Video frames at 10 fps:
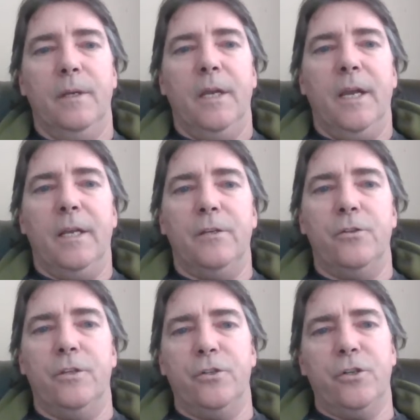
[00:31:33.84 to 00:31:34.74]
And
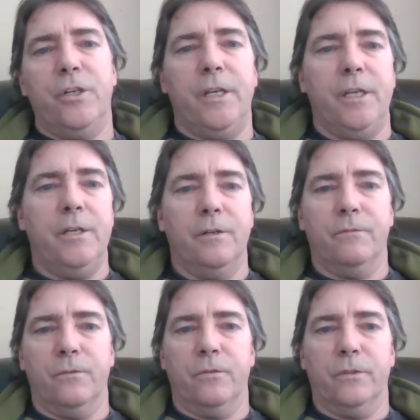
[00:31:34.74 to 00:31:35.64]
the Chi
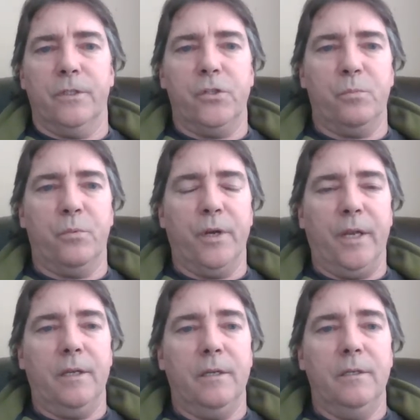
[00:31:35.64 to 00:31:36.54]
of early
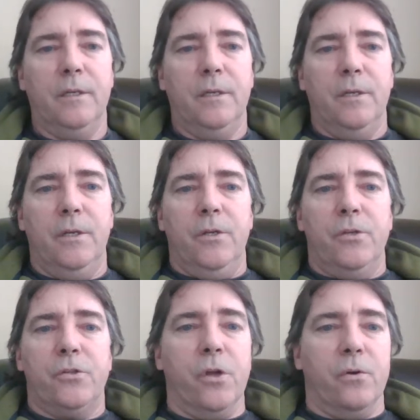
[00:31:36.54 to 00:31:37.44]
spring.
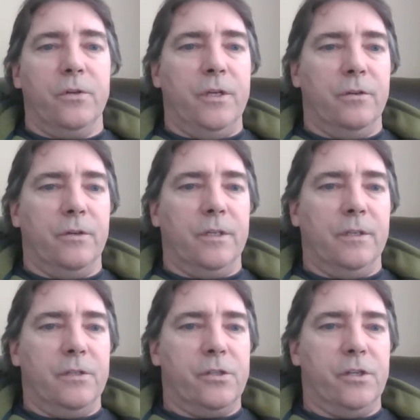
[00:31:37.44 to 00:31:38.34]
So
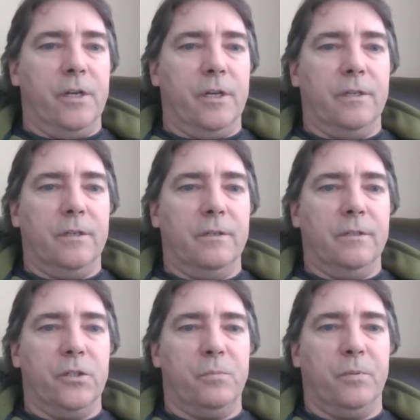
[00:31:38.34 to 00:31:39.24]
nearing the sun
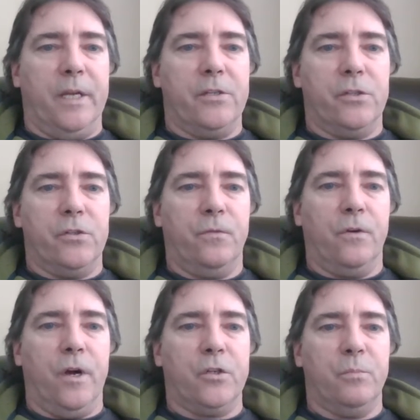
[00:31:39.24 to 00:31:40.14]
displaces
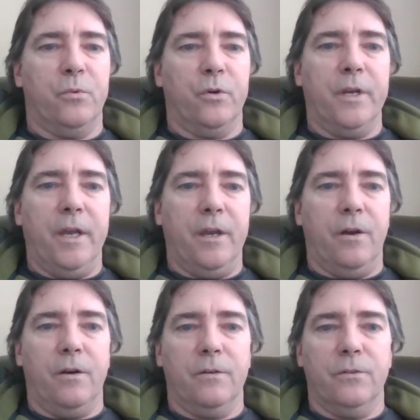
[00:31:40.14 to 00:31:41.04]
frost-born
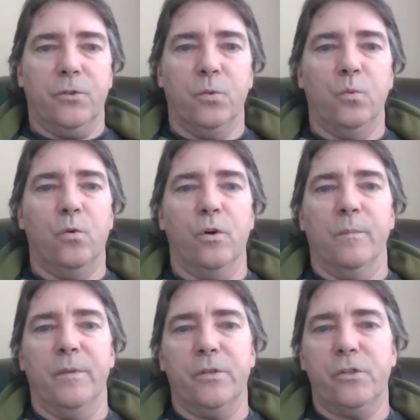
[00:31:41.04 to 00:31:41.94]
air to
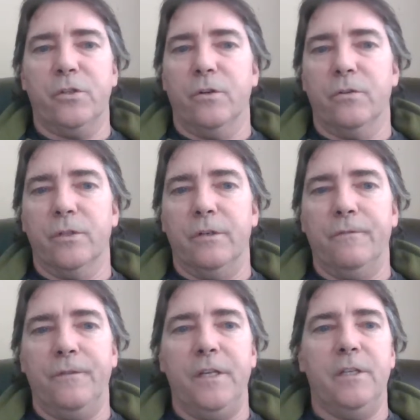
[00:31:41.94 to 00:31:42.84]
warm the stone and
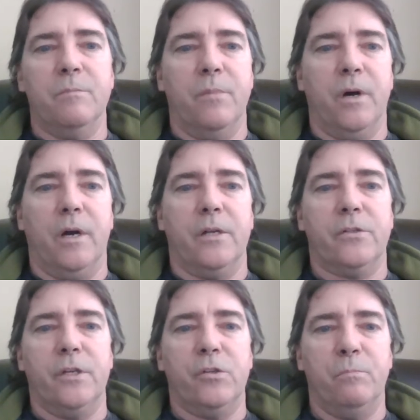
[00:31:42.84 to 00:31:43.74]
feed the
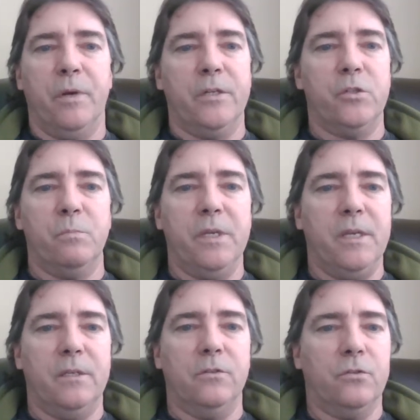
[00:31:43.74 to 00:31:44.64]
moss as buds
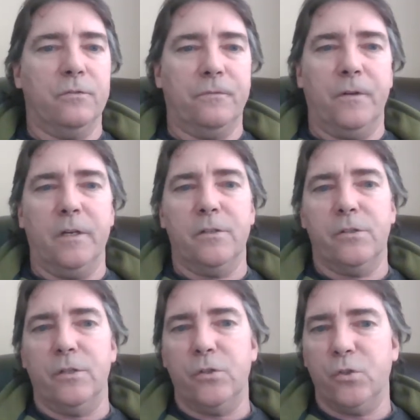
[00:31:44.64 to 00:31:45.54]
begin to
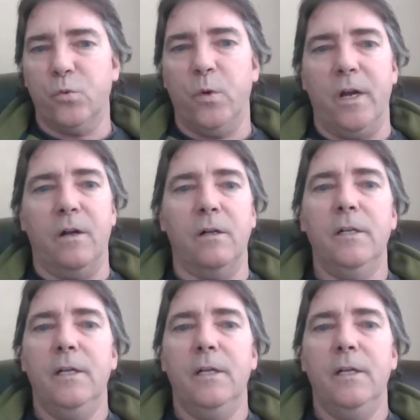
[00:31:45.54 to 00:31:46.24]
fuzz and swell.